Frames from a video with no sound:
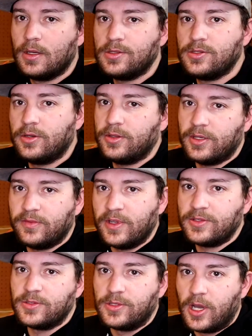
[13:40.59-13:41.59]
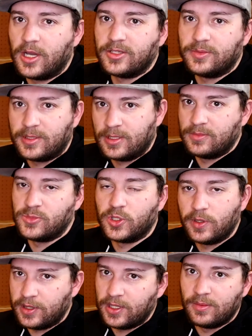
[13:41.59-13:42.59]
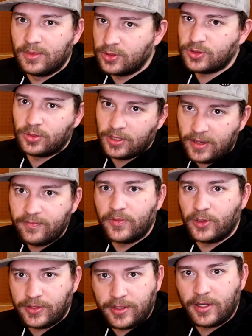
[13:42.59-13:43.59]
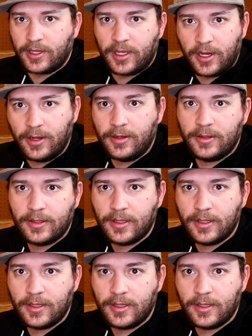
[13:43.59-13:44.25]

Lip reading: Joey the adventure dog has become Joey the emotional comfort dog here.